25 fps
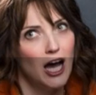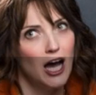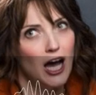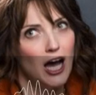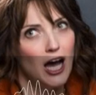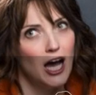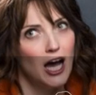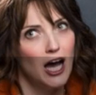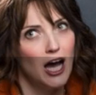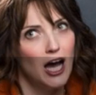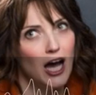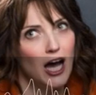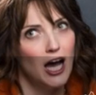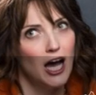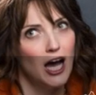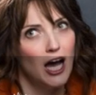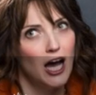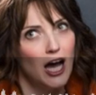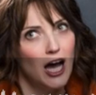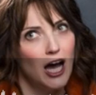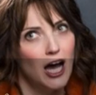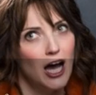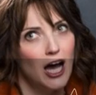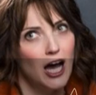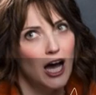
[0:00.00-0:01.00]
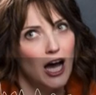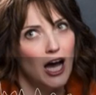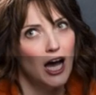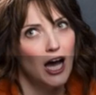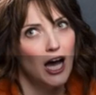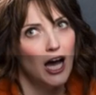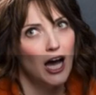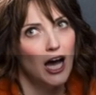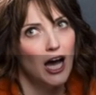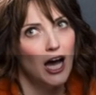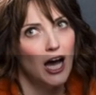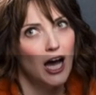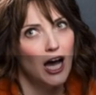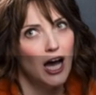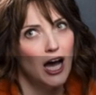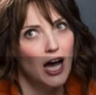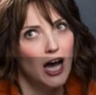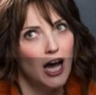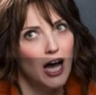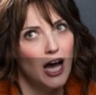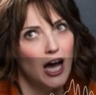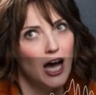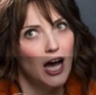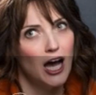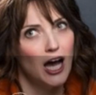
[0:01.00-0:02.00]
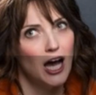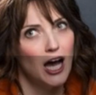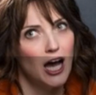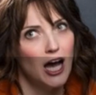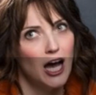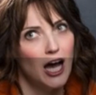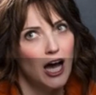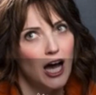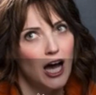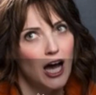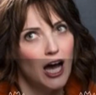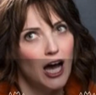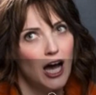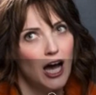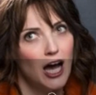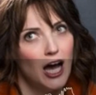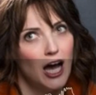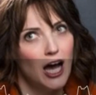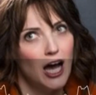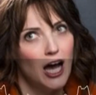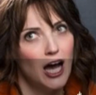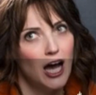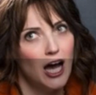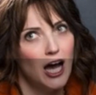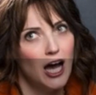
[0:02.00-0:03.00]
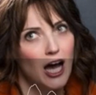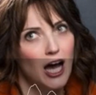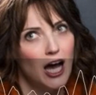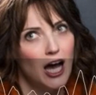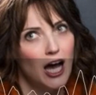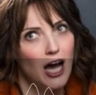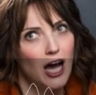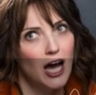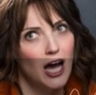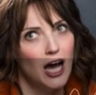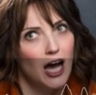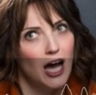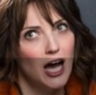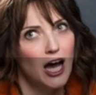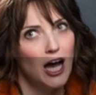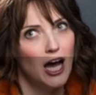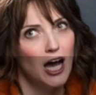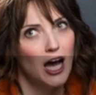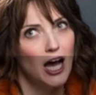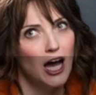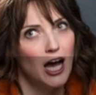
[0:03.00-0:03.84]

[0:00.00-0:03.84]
I'm starting to stand up and he leans forward